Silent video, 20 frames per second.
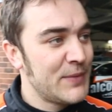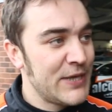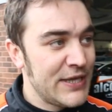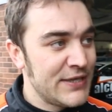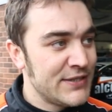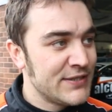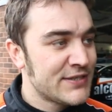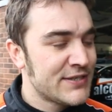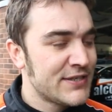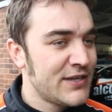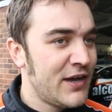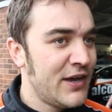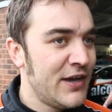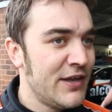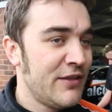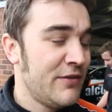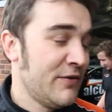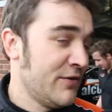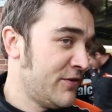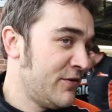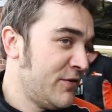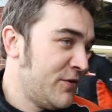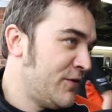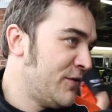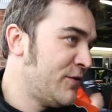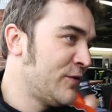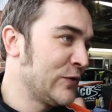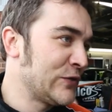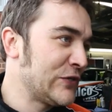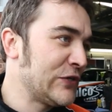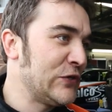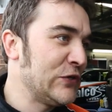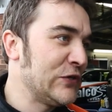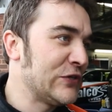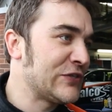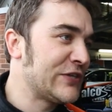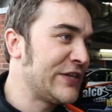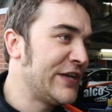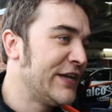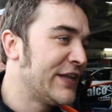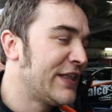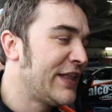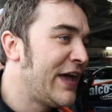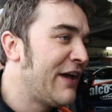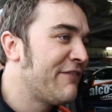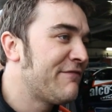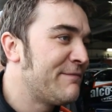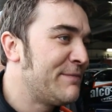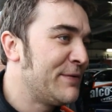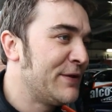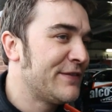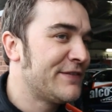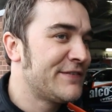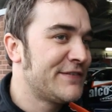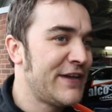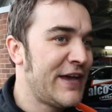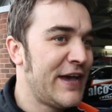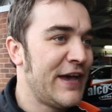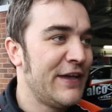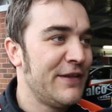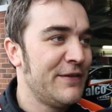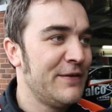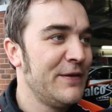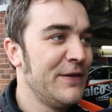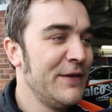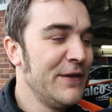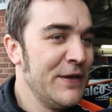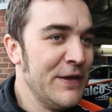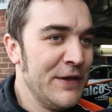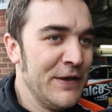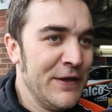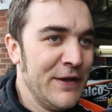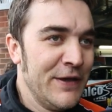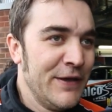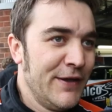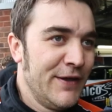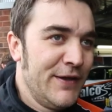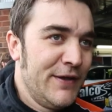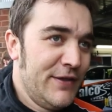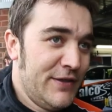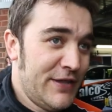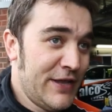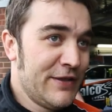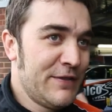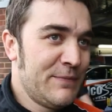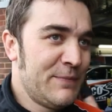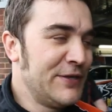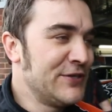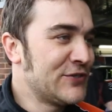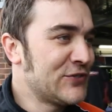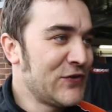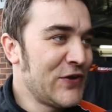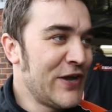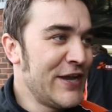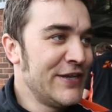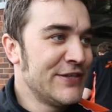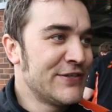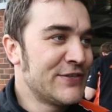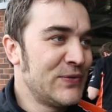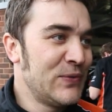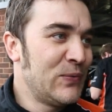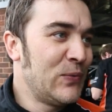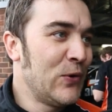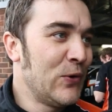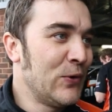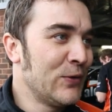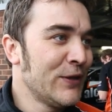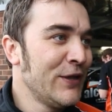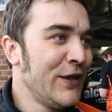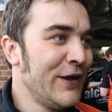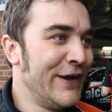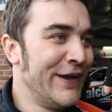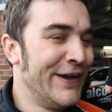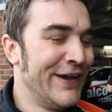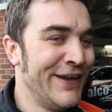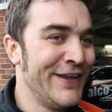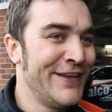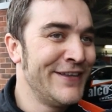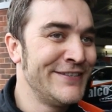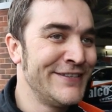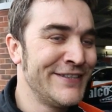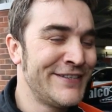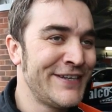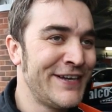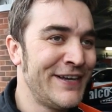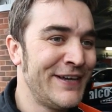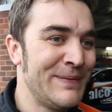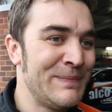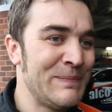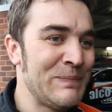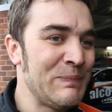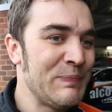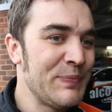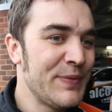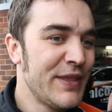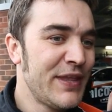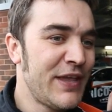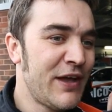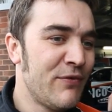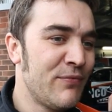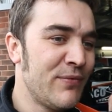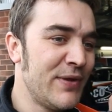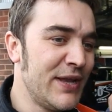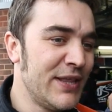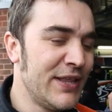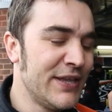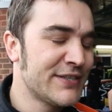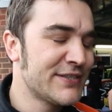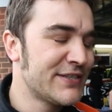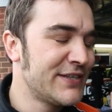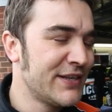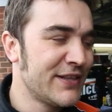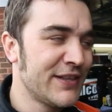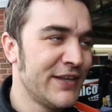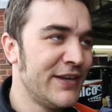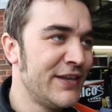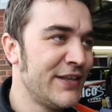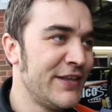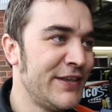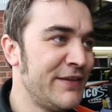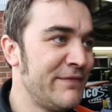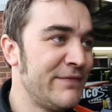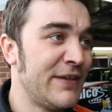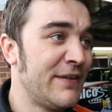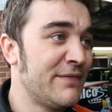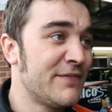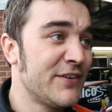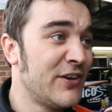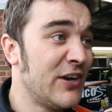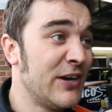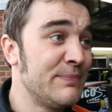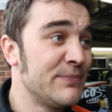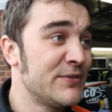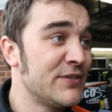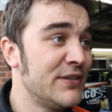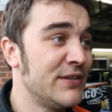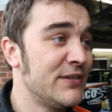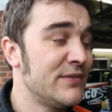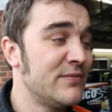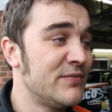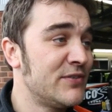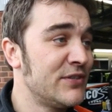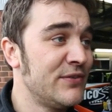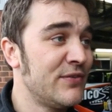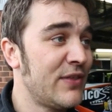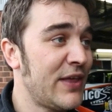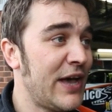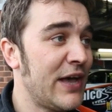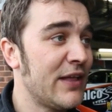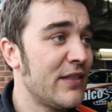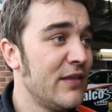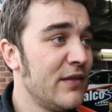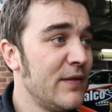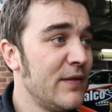my inside. Of course, I could have steered left, but uh, that would have been straight into the wall. And um, now, realistically, I didn't even have time to do that.